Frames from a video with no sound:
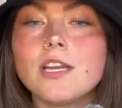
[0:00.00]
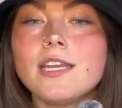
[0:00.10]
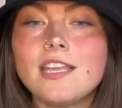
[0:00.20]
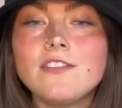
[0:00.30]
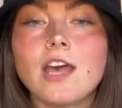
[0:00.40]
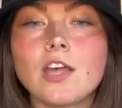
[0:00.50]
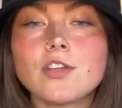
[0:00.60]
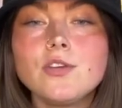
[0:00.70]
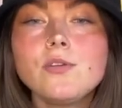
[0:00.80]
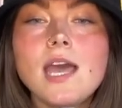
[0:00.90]
innate
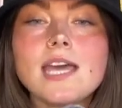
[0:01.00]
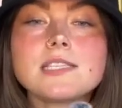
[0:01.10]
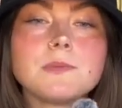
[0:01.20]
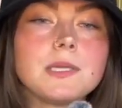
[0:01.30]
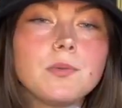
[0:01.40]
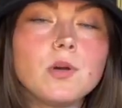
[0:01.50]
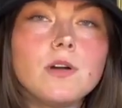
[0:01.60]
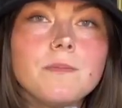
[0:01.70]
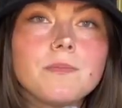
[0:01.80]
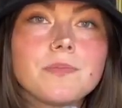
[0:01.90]
value as people.